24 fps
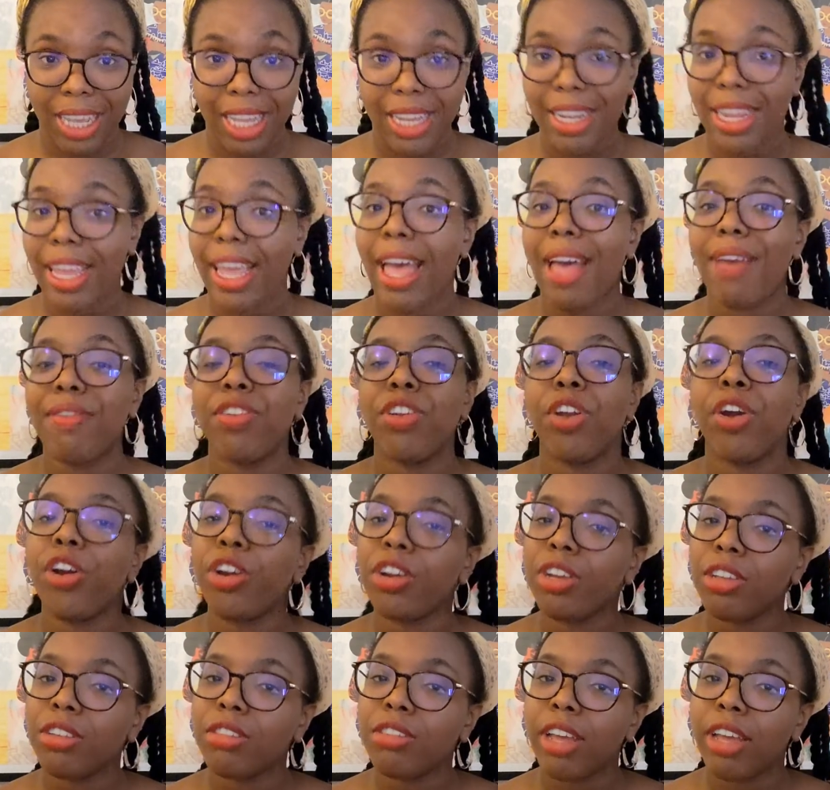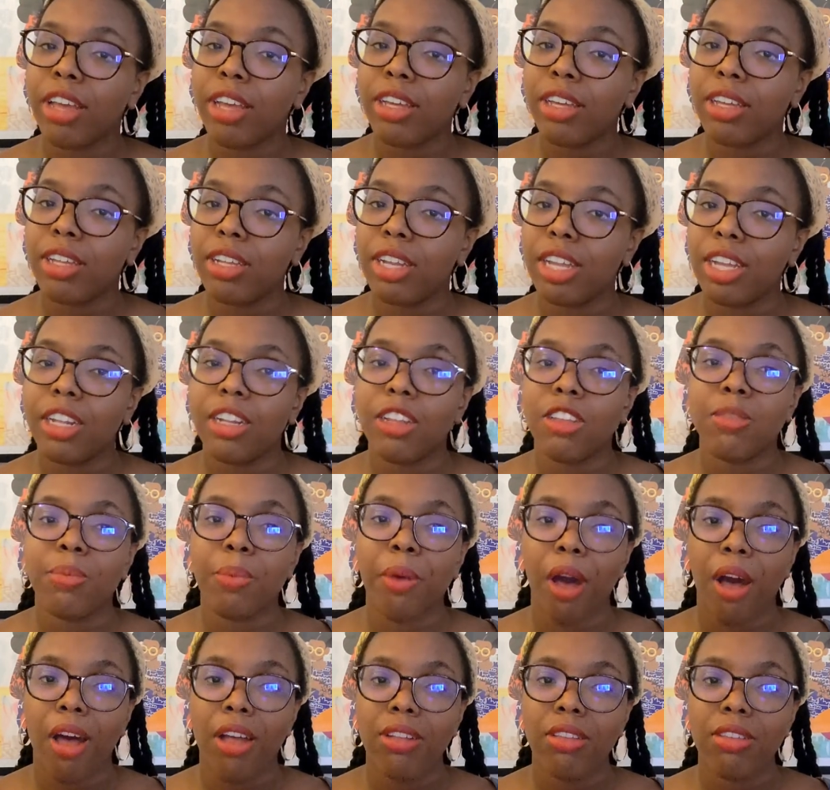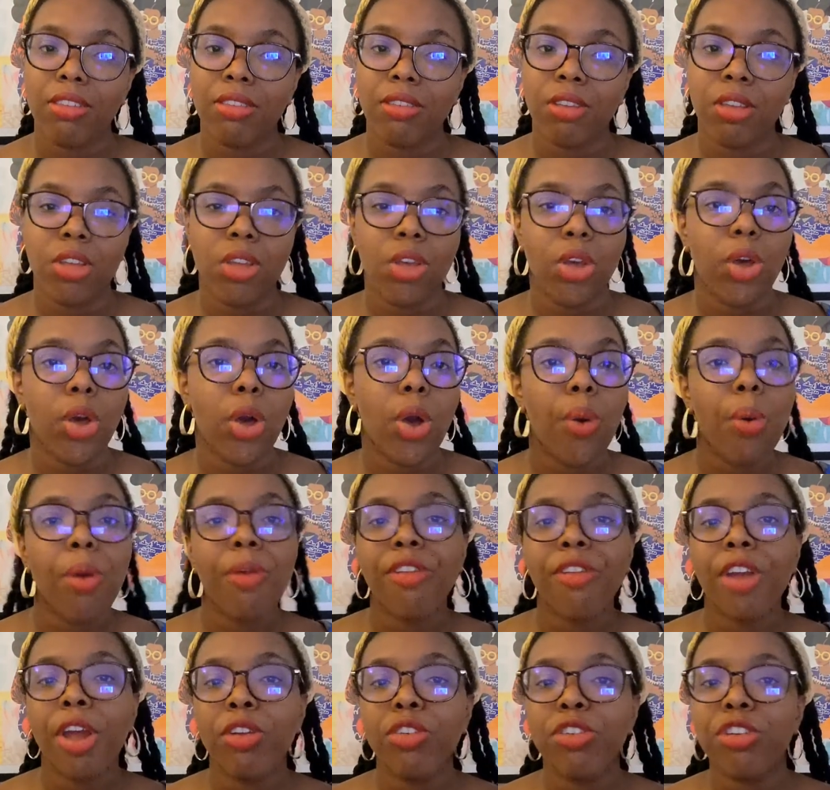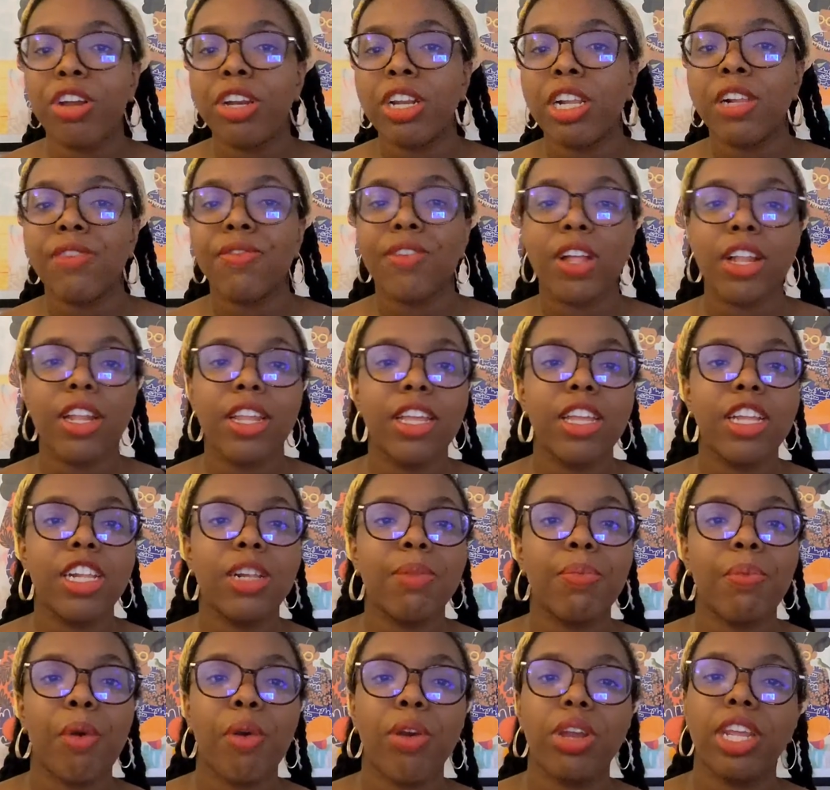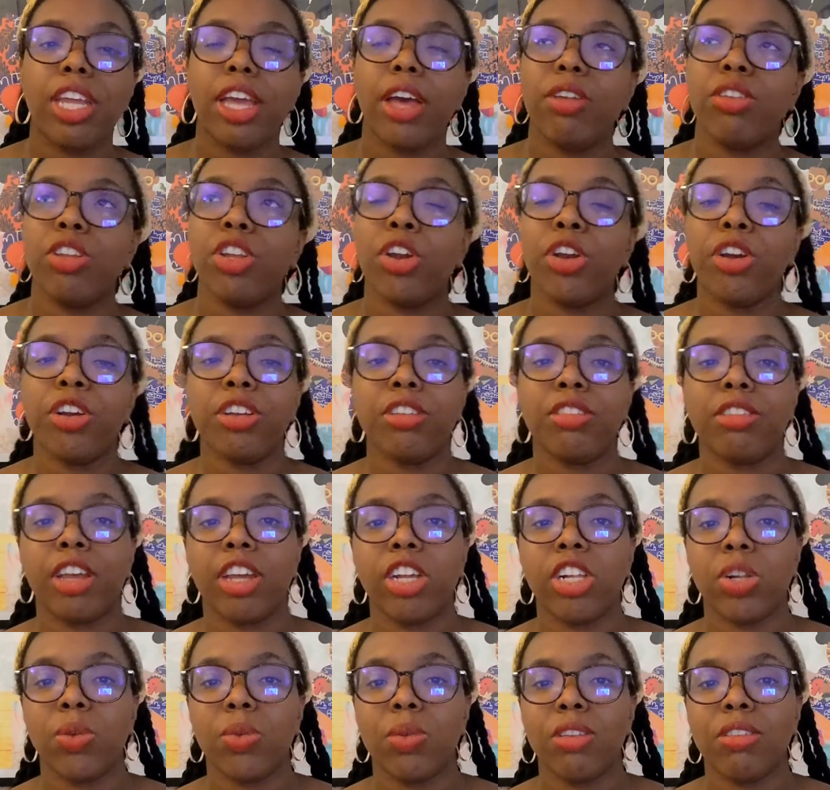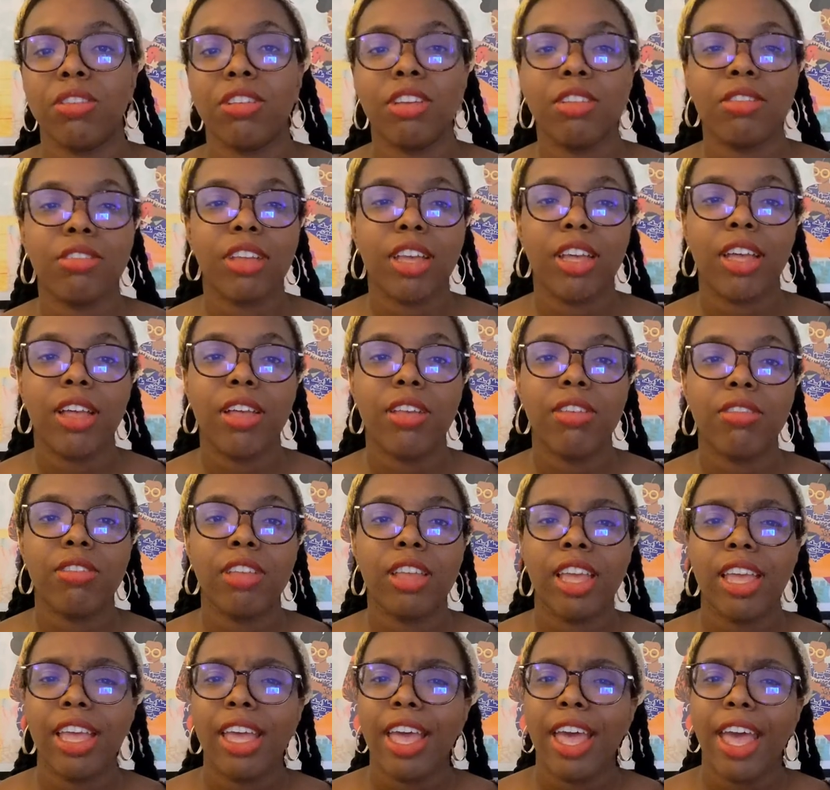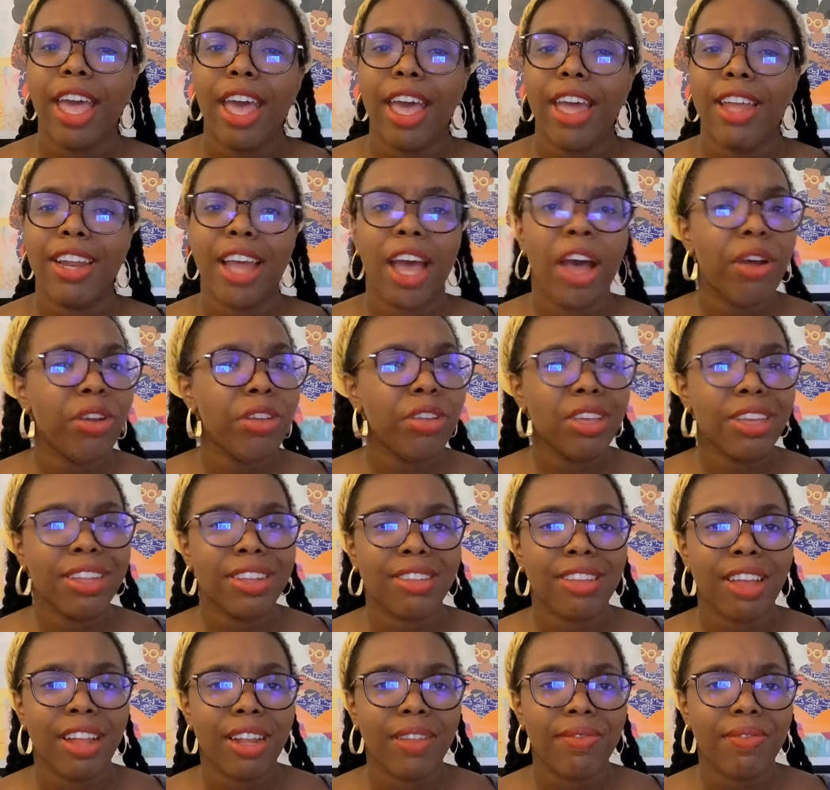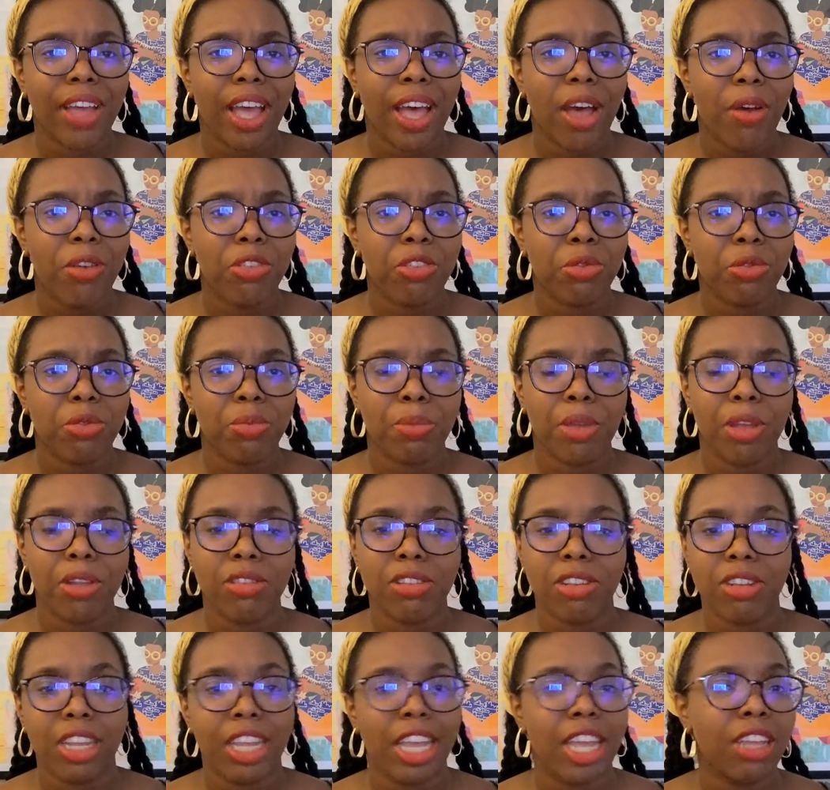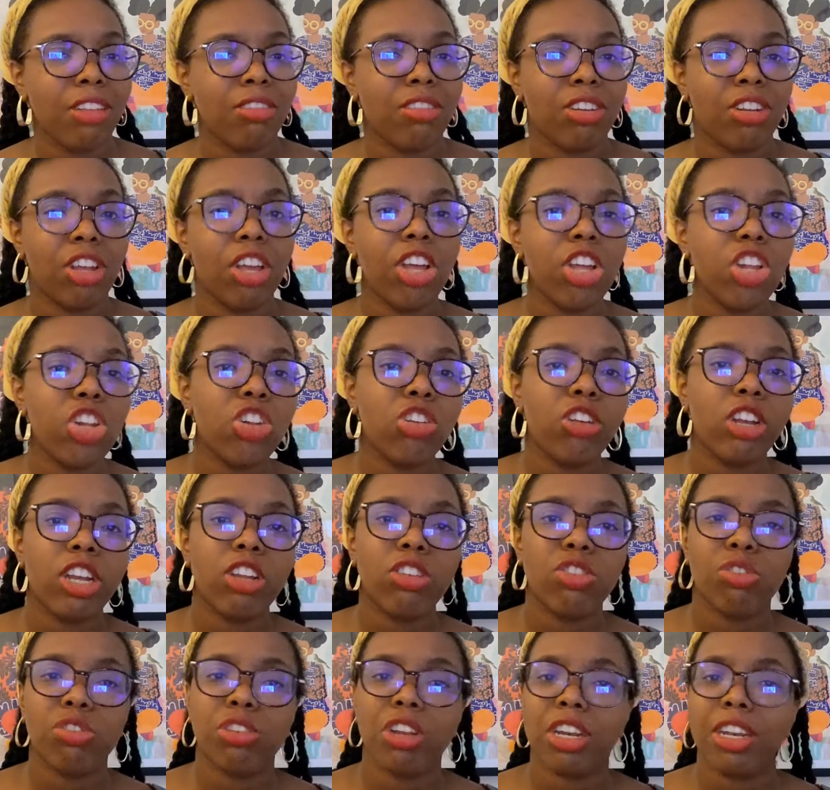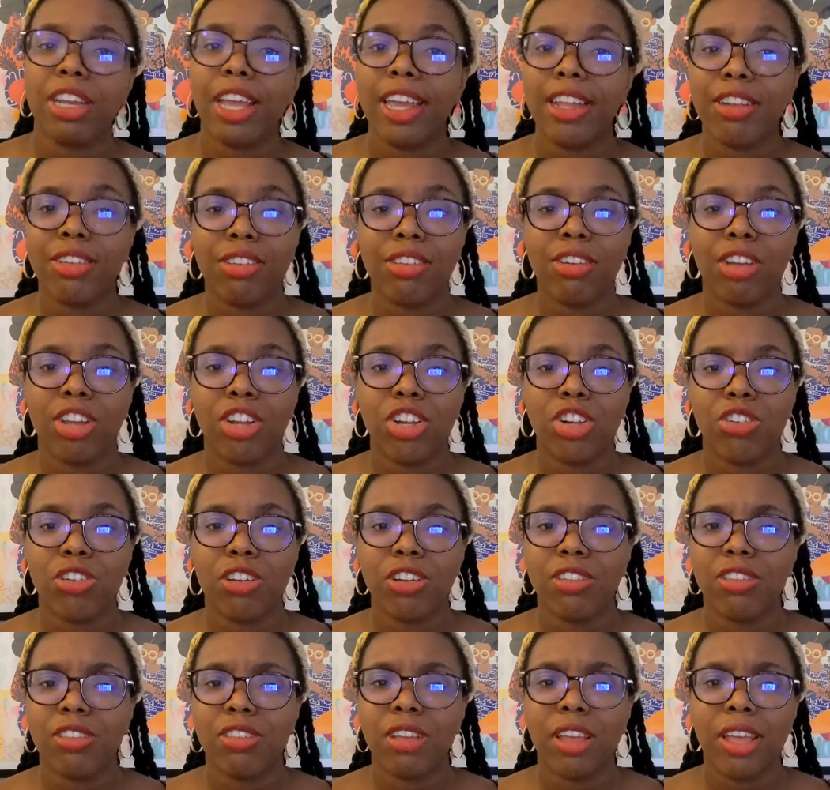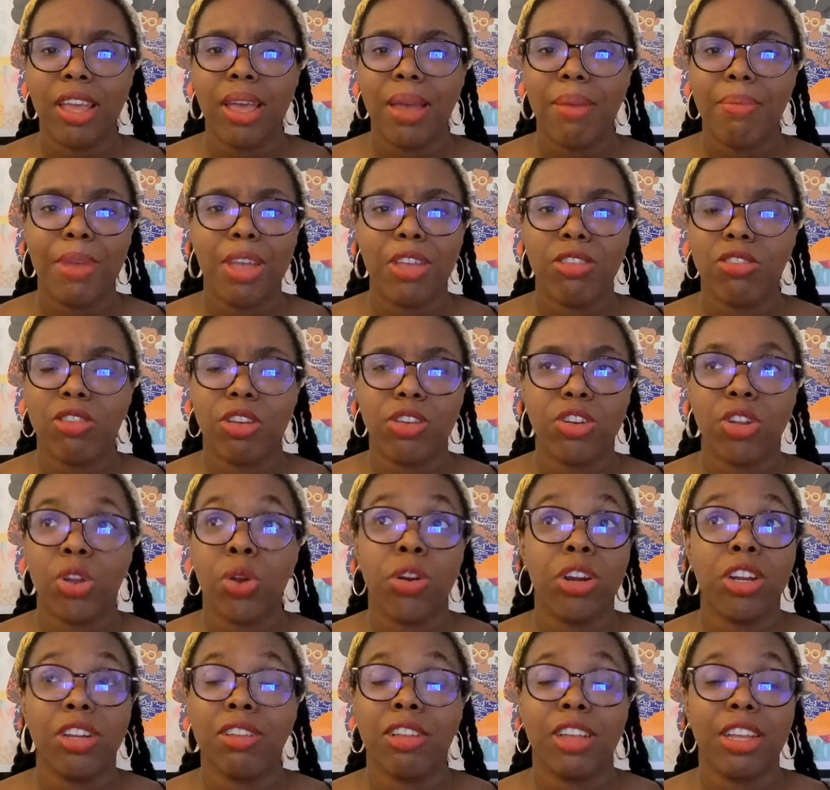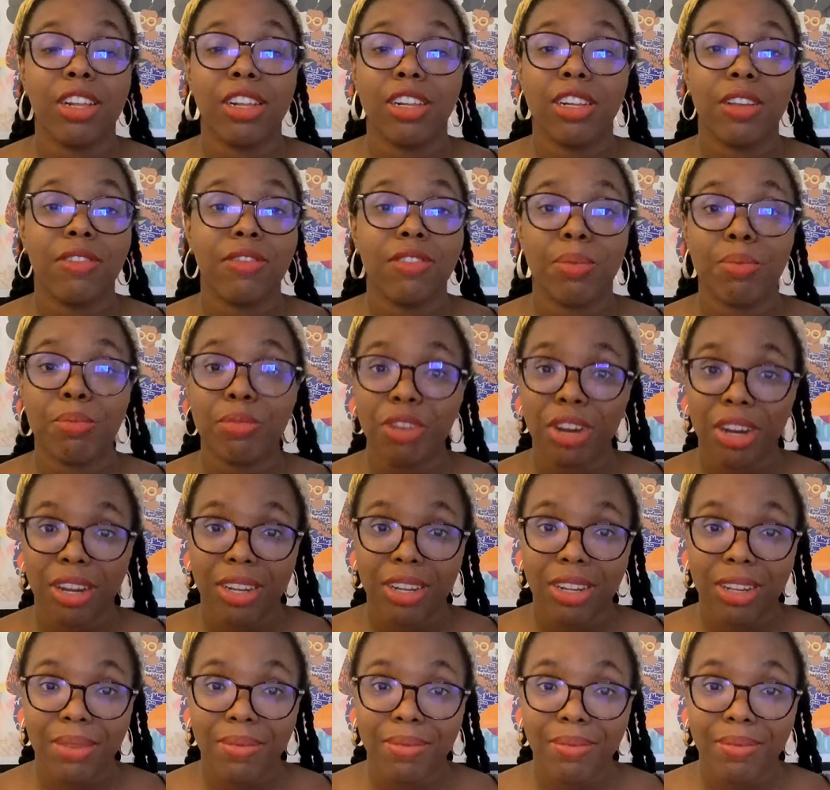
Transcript: They have an architect, Nicholas Potts, go around Greenwich Village pointing out the architectural details and how you can tell if a house was built in the 1800s or the 1900s based on the orientation of the brick.